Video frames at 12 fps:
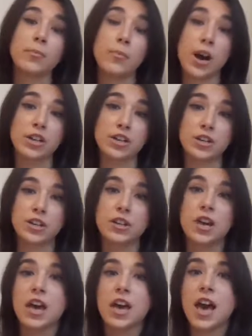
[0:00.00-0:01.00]
pattern,
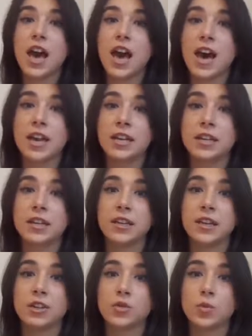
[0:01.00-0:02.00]
and
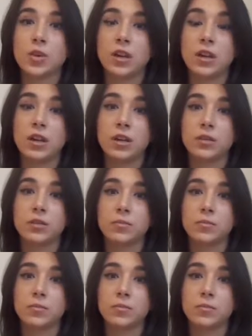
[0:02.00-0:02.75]
it will